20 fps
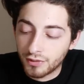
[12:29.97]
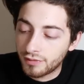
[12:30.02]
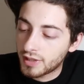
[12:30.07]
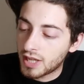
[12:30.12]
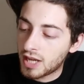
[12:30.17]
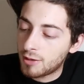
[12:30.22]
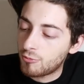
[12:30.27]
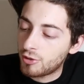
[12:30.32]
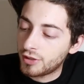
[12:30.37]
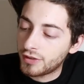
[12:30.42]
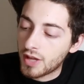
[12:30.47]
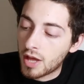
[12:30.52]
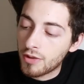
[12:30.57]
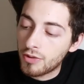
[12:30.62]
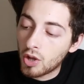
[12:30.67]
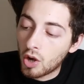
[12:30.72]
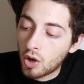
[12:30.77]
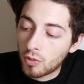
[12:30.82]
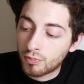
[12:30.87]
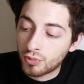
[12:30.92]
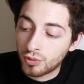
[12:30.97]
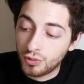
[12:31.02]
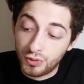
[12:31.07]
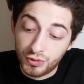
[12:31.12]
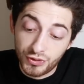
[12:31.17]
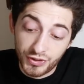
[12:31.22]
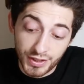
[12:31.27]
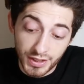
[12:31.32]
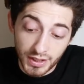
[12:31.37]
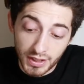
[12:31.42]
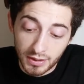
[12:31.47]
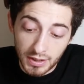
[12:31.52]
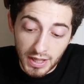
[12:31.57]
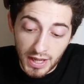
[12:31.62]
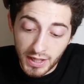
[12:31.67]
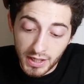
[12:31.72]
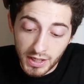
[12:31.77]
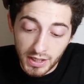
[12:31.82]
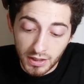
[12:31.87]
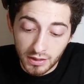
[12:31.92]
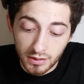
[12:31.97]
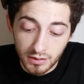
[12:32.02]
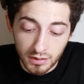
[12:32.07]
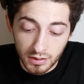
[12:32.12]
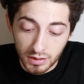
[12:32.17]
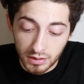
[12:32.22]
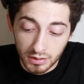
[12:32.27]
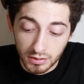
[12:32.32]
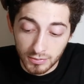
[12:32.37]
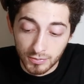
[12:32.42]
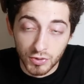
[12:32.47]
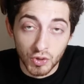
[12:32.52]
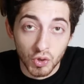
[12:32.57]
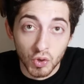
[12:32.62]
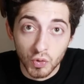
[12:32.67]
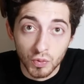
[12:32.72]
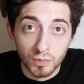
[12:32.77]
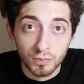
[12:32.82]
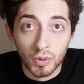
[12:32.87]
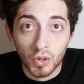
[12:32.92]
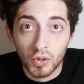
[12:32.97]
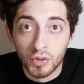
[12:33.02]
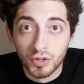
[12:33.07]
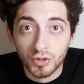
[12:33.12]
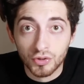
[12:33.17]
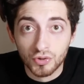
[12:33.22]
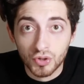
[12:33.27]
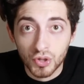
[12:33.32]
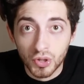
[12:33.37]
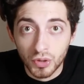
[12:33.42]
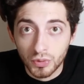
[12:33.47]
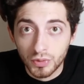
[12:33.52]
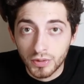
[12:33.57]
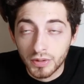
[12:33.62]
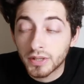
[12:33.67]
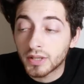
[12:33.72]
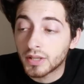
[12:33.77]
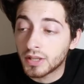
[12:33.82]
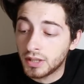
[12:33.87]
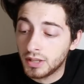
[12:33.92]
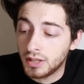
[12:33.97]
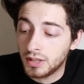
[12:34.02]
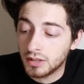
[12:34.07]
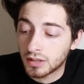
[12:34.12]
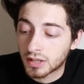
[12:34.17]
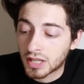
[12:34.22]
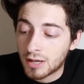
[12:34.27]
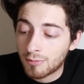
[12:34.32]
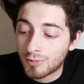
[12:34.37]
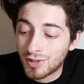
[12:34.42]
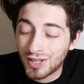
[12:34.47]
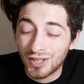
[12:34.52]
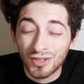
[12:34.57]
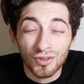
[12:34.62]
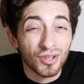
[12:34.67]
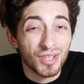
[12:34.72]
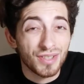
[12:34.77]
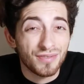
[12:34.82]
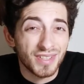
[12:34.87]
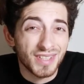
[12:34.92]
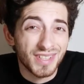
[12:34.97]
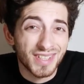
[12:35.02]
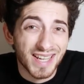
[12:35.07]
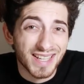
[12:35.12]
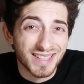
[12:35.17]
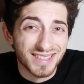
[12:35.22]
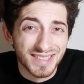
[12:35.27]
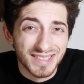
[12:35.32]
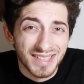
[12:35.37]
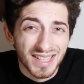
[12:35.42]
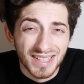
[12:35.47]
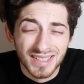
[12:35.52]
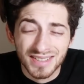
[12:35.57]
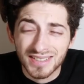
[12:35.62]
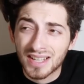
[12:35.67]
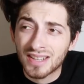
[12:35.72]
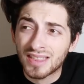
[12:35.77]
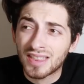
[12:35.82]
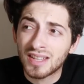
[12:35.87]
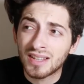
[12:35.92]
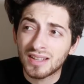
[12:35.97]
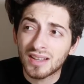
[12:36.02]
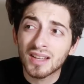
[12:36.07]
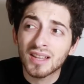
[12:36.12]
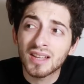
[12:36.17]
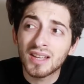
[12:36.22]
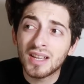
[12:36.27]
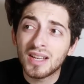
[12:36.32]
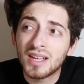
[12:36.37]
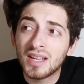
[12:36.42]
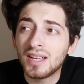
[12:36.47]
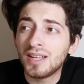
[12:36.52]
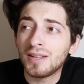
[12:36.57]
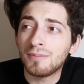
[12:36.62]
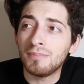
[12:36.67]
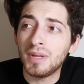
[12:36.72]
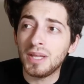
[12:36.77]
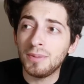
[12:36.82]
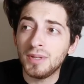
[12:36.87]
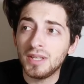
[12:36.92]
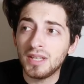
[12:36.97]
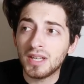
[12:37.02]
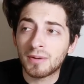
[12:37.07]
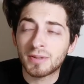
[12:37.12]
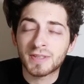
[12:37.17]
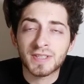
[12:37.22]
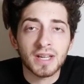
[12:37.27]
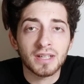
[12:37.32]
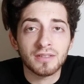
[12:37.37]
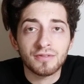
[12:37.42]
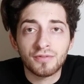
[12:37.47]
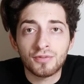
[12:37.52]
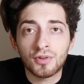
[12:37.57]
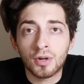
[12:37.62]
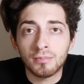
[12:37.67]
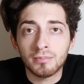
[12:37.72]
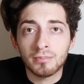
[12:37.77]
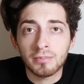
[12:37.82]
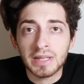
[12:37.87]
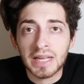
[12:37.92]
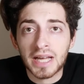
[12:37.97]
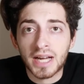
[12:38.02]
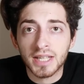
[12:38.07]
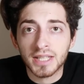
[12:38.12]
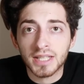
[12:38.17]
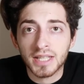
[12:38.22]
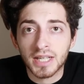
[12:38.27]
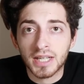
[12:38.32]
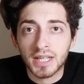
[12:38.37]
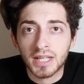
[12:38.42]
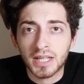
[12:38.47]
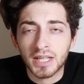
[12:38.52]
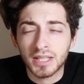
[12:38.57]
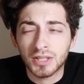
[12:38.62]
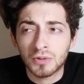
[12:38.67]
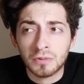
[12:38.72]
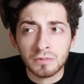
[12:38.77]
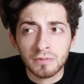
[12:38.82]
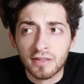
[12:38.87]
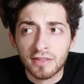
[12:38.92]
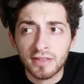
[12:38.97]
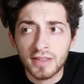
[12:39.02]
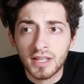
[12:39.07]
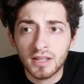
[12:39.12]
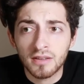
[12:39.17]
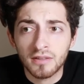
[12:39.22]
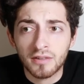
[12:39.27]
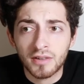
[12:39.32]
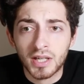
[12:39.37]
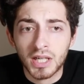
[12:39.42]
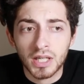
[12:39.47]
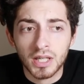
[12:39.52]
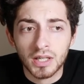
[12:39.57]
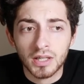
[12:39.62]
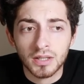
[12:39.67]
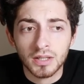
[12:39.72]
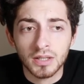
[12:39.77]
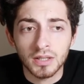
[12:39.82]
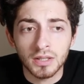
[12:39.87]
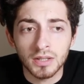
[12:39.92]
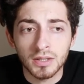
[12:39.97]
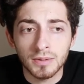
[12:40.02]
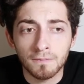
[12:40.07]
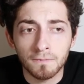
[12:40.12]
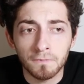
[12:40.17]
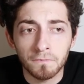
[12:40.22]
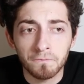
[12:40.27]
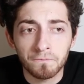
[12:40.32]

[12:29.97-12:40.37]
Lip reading: of cameras are not producing any new point and shoot camera, not even SLRs. I think maybe aside from Leica, I don't think there are